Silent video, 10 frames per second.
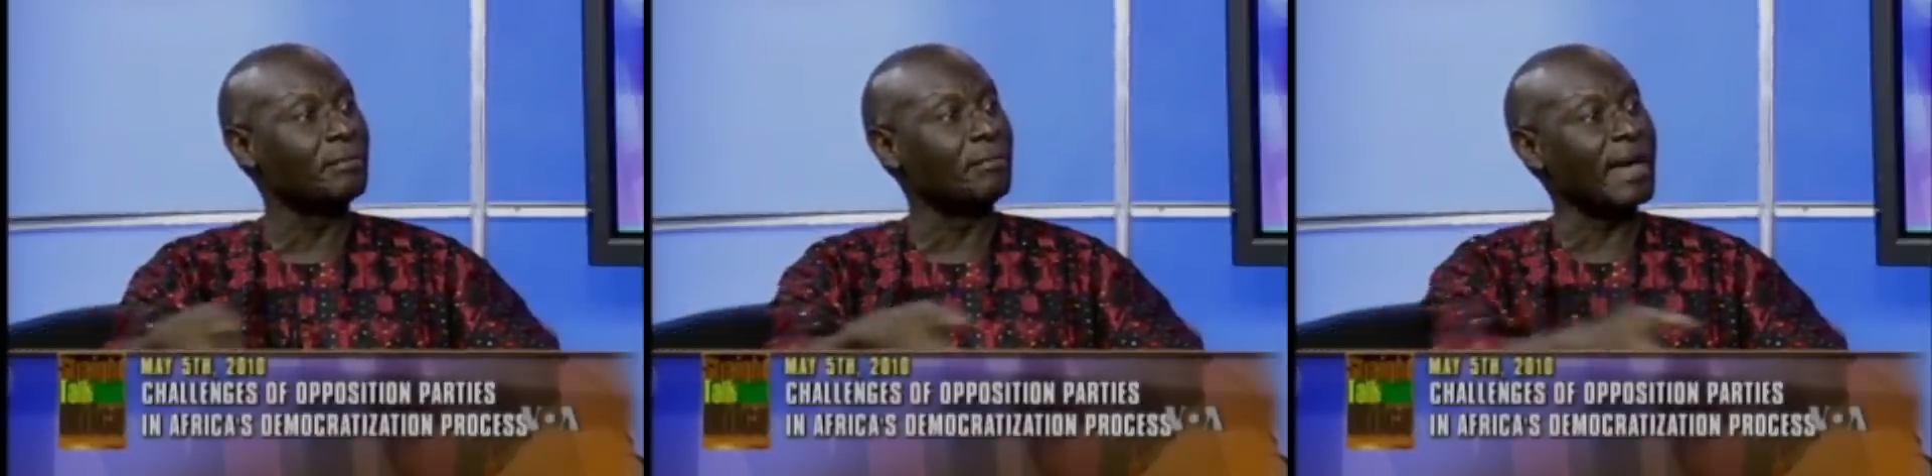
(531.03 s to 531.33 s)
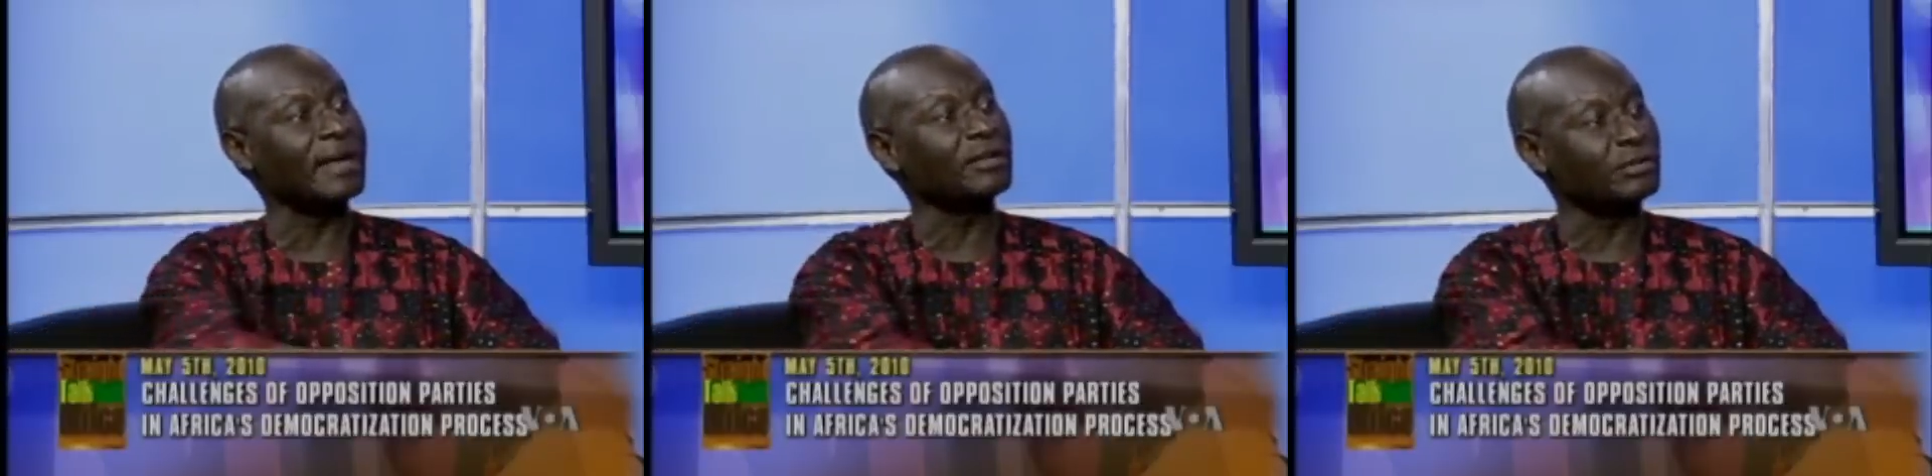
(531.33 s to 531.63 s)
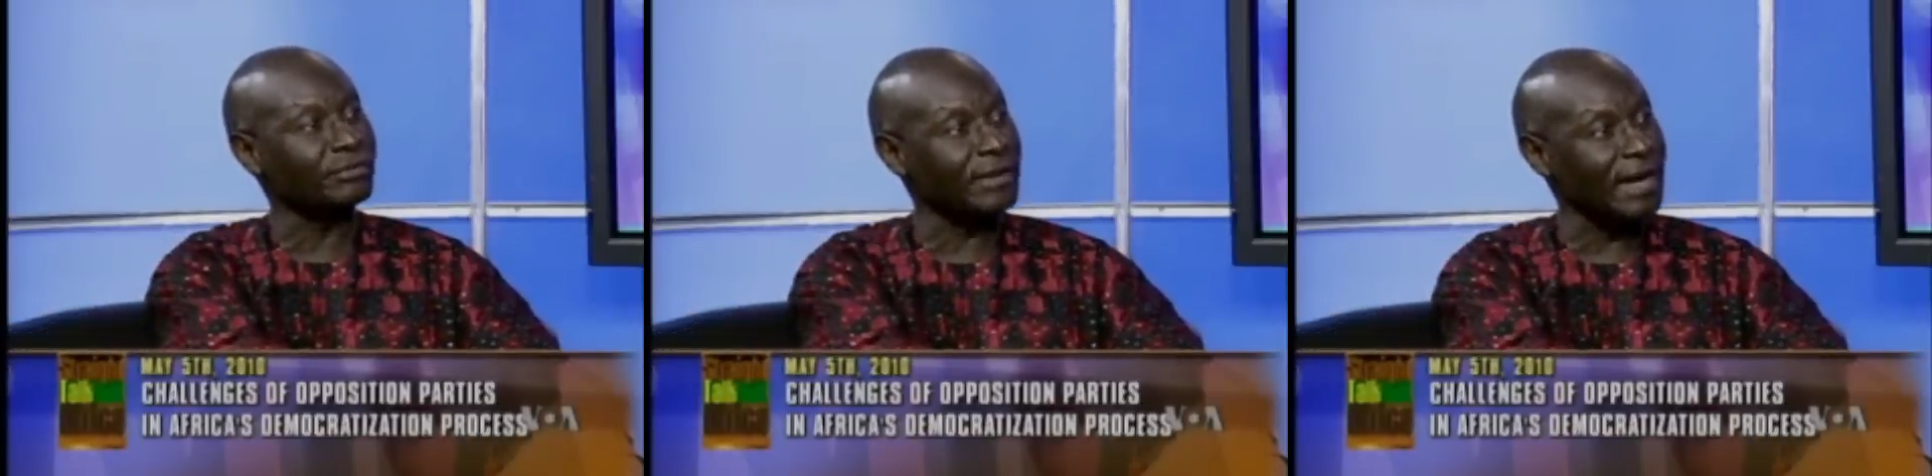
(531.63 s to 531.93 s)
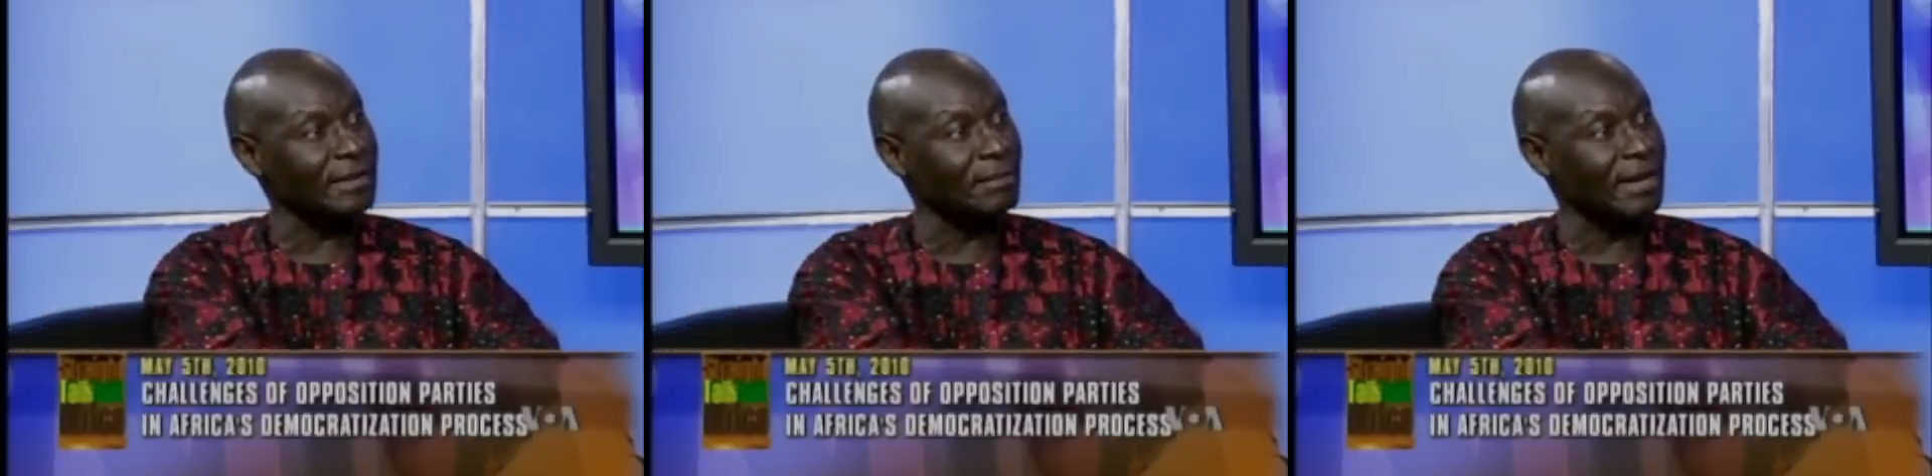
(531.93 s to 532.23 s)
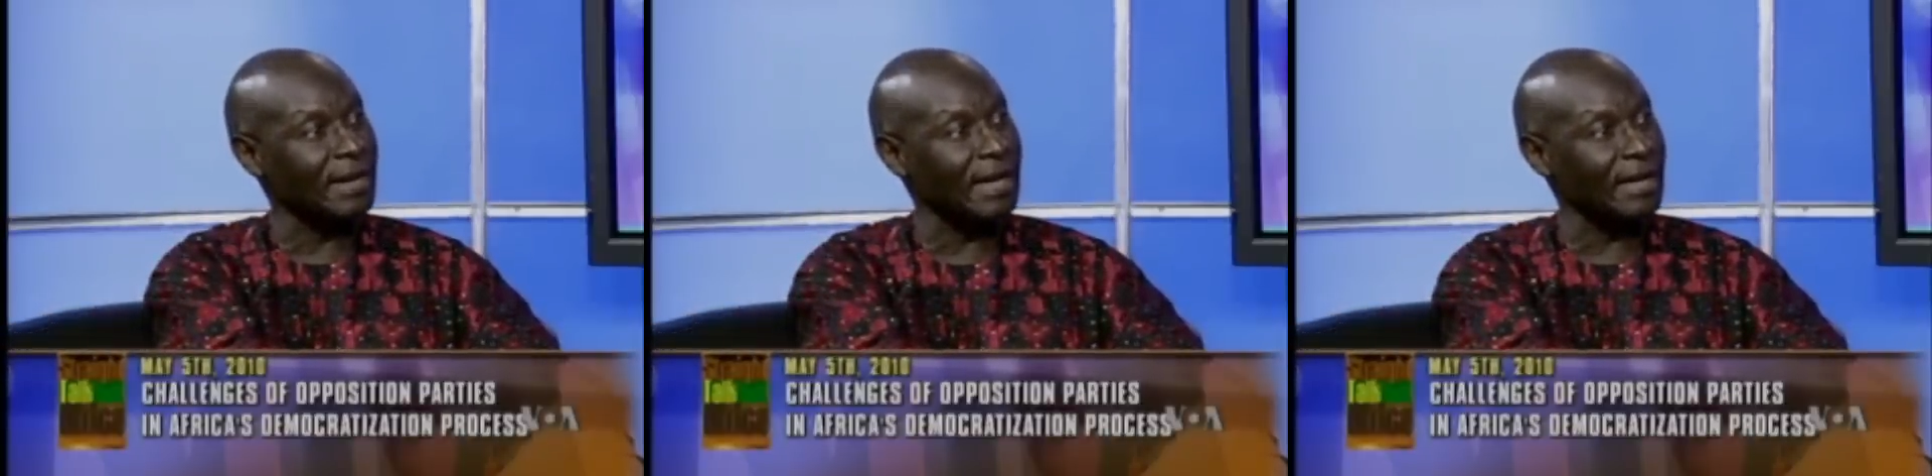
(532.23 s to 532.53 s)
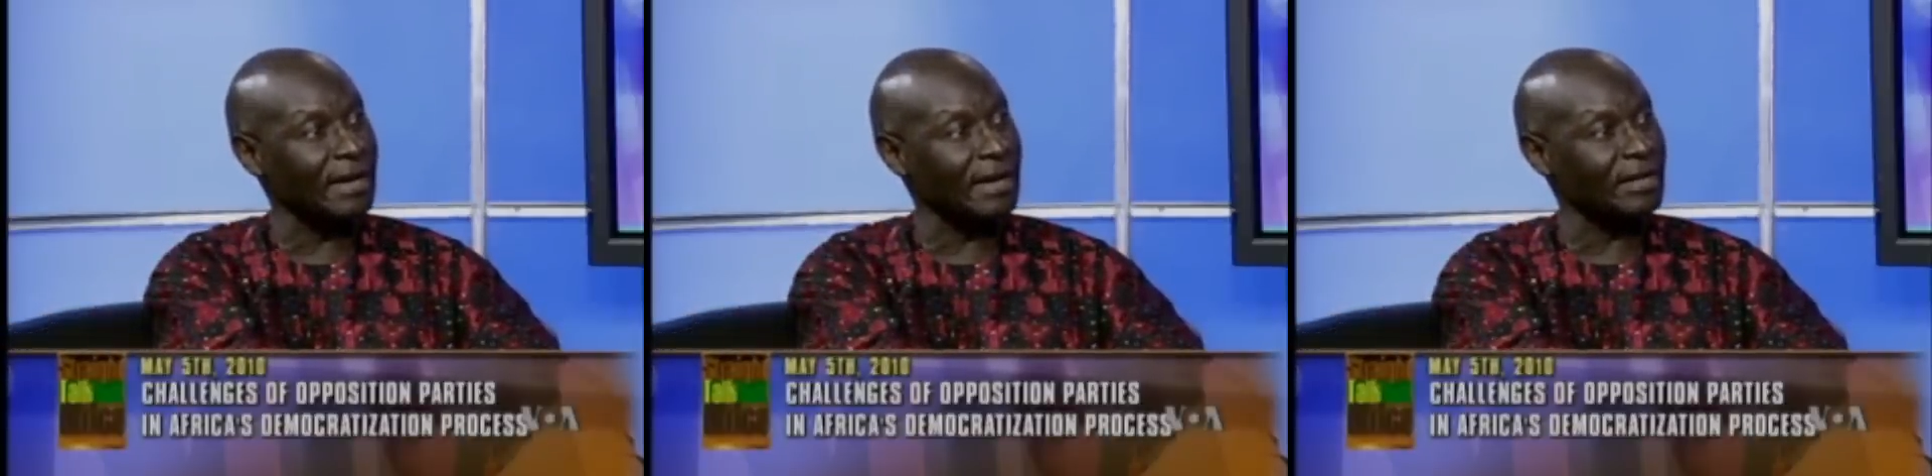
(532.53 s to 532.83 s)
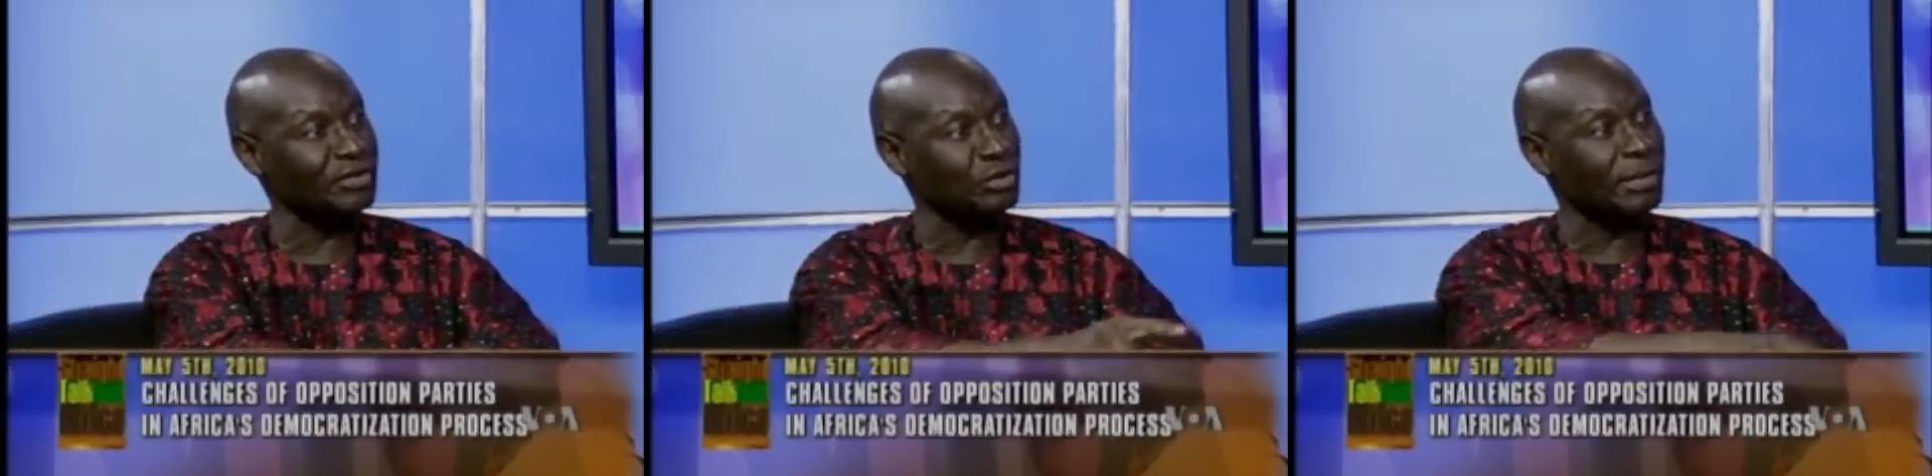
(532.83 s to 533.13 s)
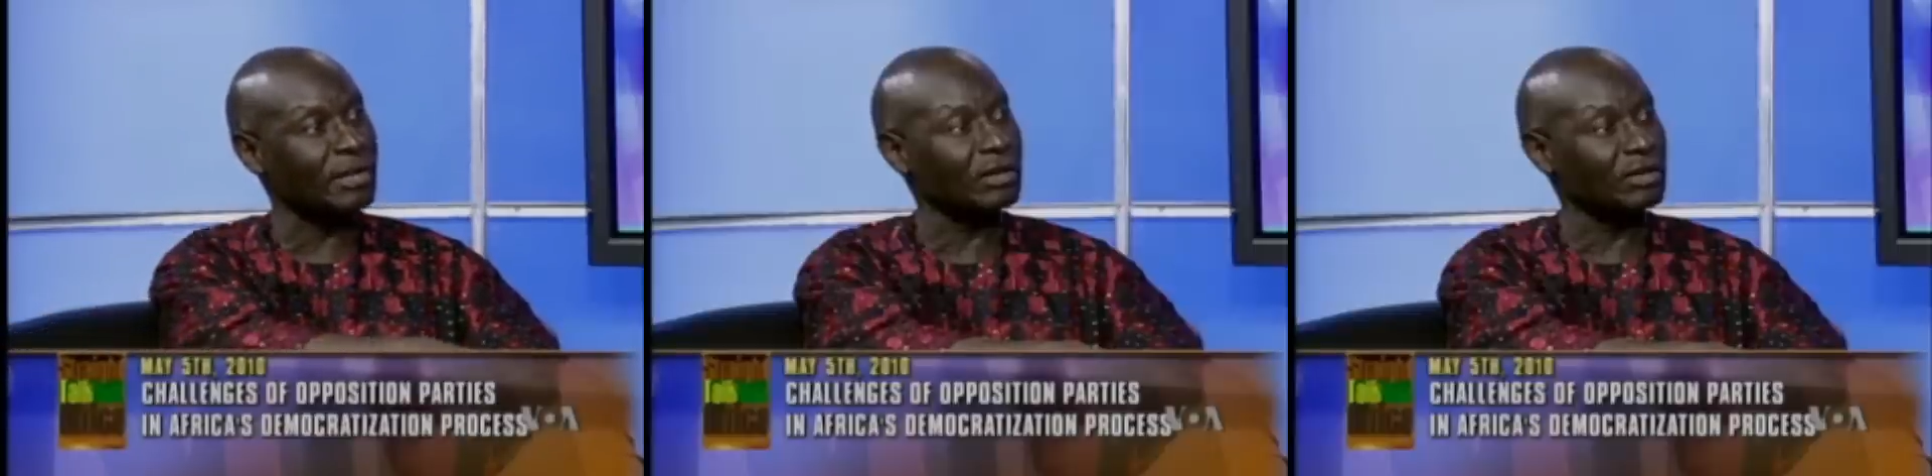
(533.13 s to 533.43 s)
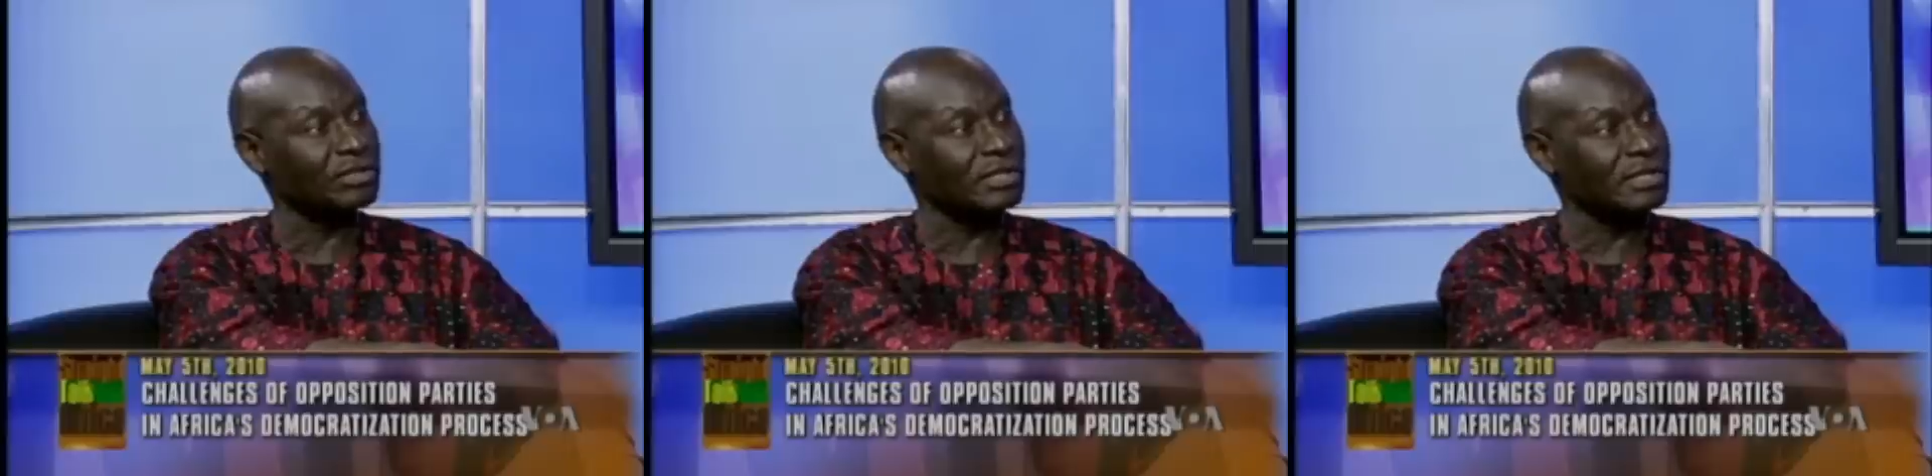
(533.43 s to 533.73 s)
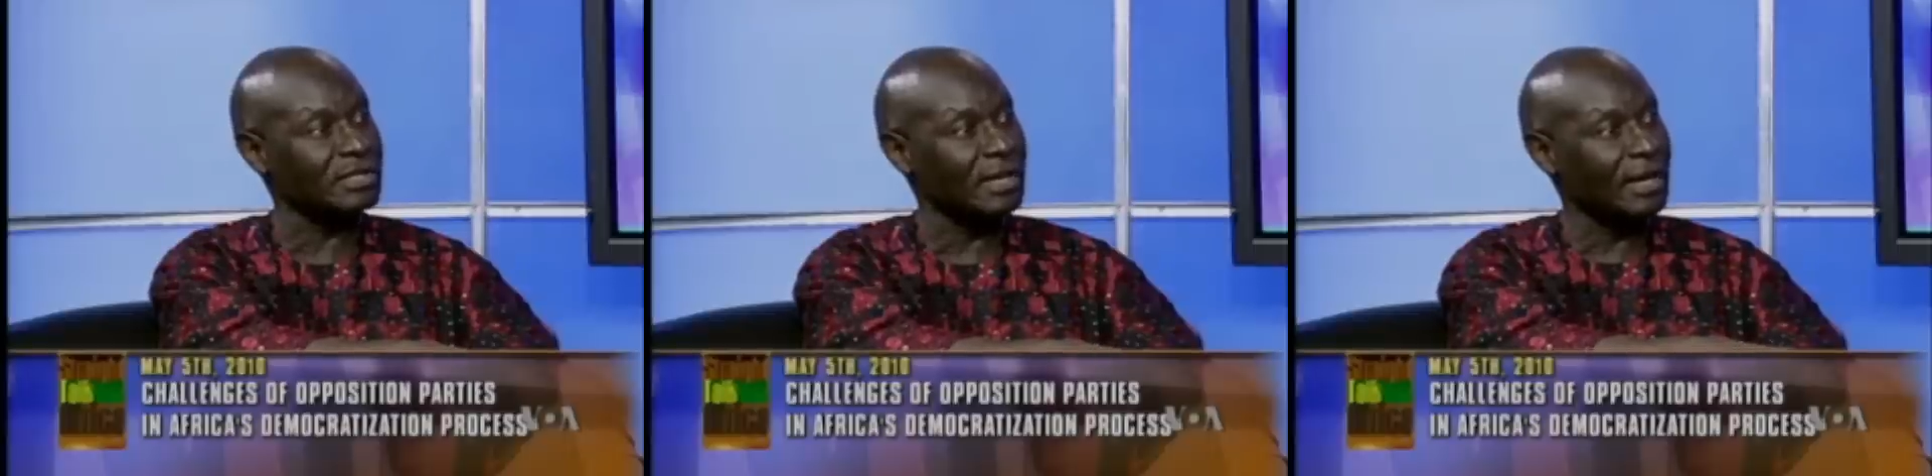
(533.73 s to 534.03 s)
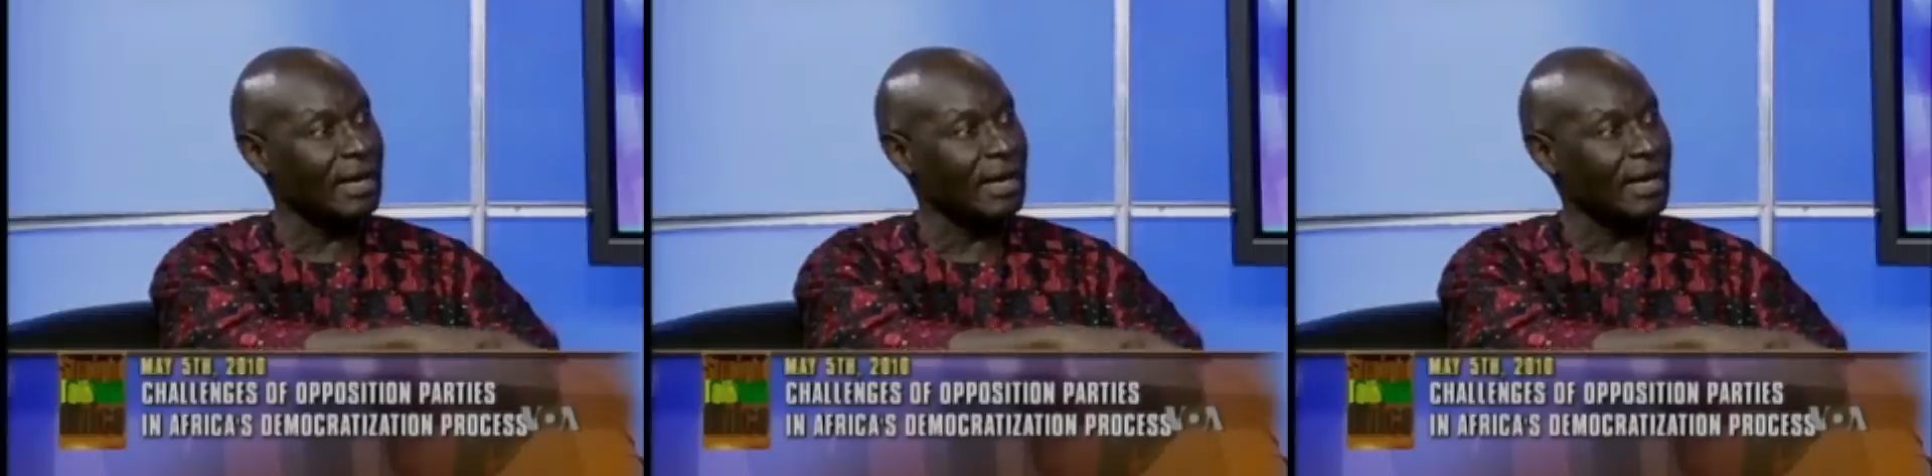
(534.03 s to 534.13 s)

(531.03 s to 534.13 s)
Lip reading: meant to fight malaria, tuberculosis,